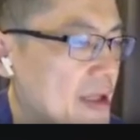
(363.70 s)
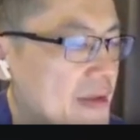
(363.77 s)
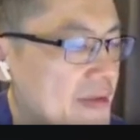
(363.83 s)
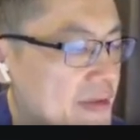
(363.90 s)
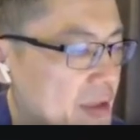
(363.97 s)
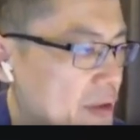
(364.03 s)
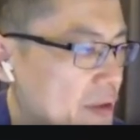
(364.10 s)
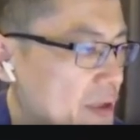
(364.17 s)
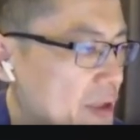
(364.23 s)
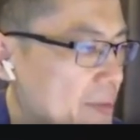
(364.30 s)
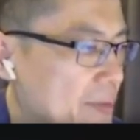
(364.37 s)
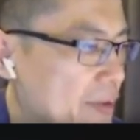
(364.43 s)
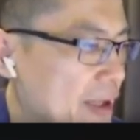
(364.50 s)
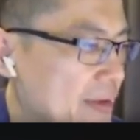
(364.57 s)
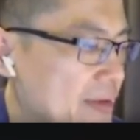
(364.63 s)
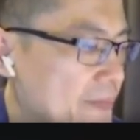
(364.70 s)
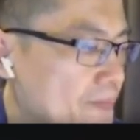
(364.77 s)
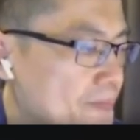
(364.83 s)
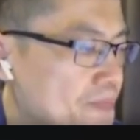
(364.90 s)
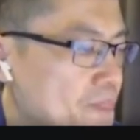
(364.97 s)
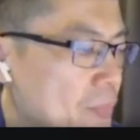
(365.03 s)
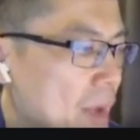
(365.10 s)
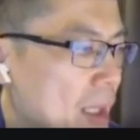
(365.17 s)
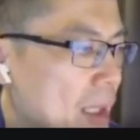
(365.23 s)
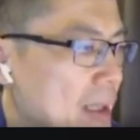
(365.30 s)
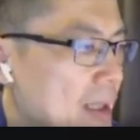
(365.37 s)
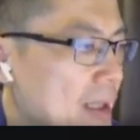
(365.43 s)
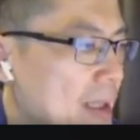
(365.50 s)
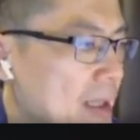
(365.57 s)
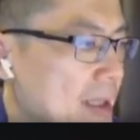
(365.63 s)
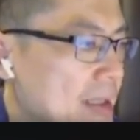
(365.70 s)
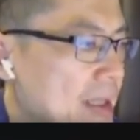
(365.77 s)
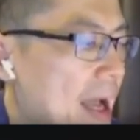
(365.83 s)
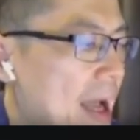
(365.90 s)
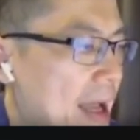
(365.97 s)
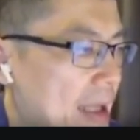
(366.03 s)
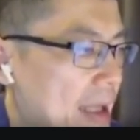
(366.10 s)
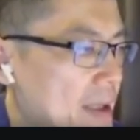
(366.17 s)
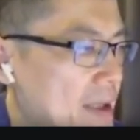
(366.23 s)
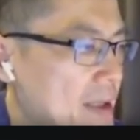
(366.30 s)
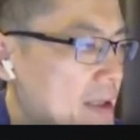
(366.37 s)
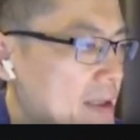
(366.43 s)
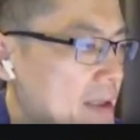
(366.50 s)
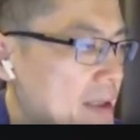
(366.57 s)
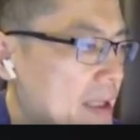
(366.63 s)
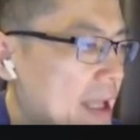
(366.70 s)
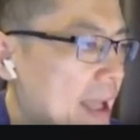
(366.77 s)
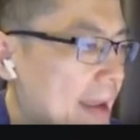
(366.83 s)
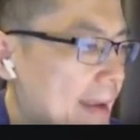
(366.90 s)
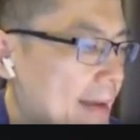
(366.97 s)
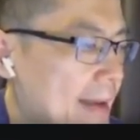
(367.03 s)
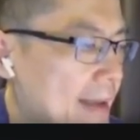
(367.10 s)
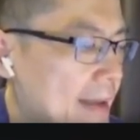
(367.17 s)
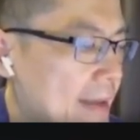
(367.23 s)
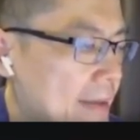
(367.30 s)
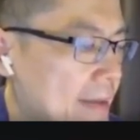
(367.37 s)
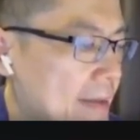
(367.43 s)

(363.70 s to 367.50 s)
security price. The higher the haircut,